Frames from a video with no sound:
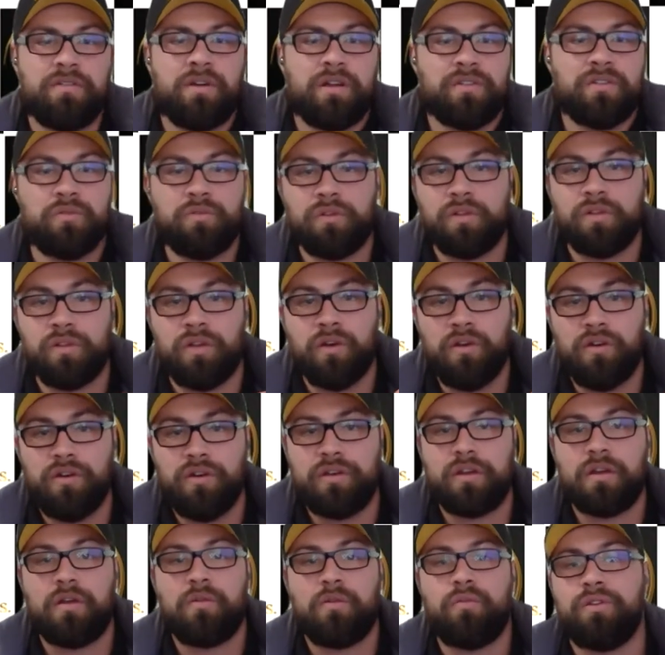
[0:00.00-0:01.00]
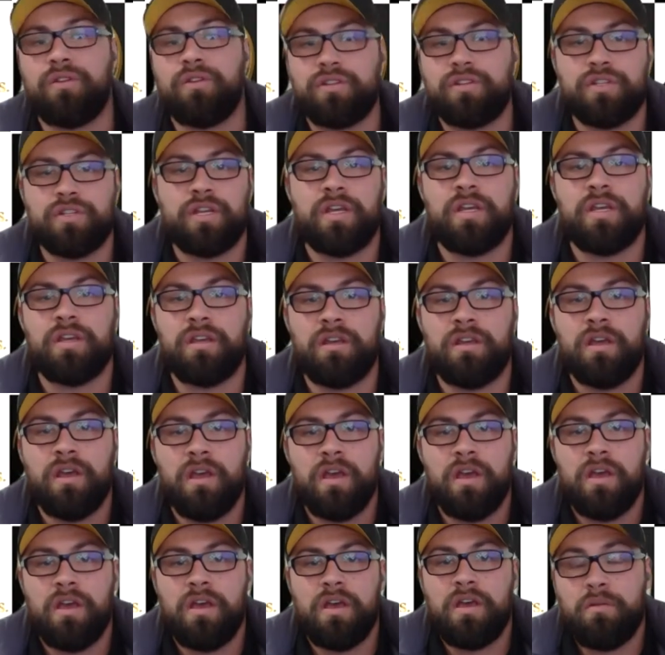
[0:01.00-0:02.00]
I do it a lot, and I want to share
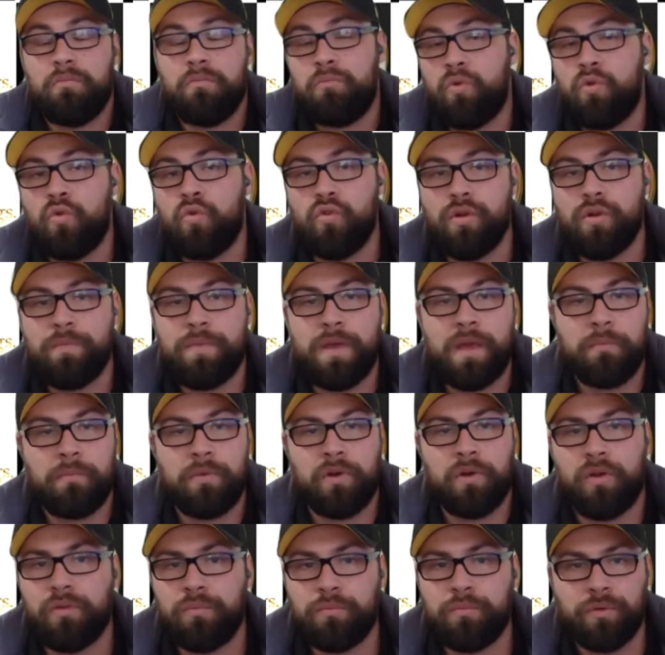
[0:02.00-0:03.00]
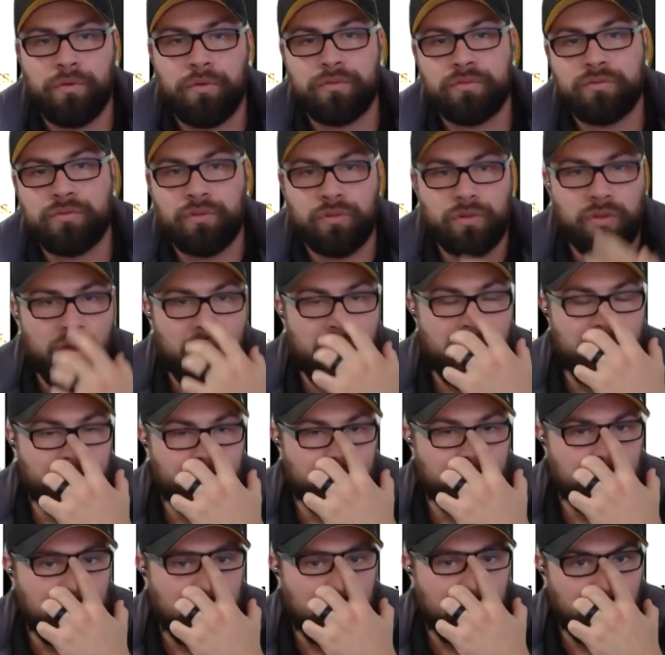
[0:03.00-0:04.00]
more about my own personal life
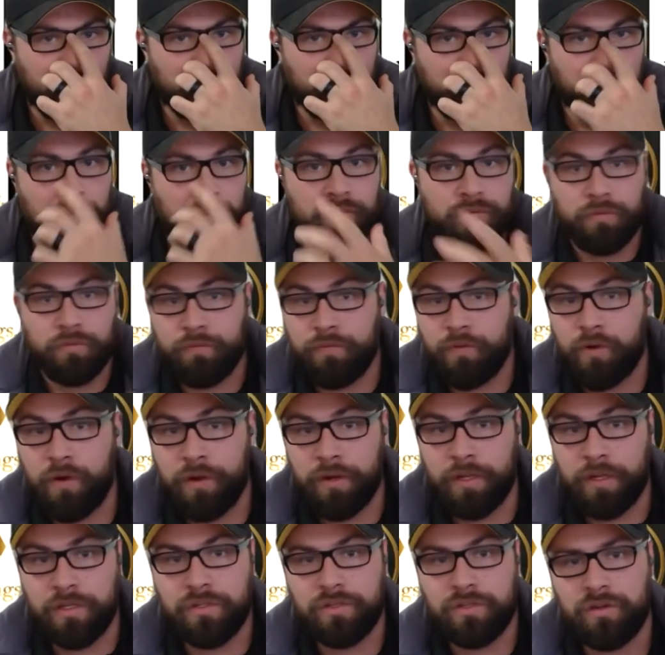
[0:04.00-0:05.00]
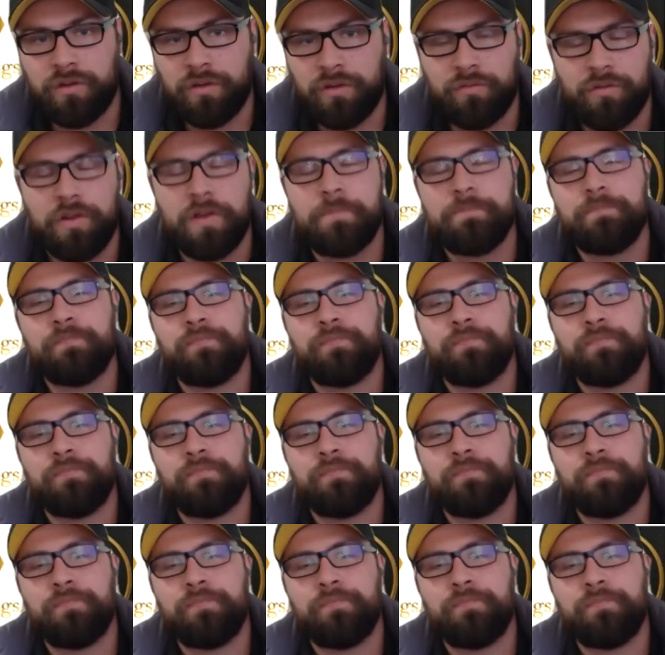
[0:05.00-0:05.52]
and my own personal finance journey, right?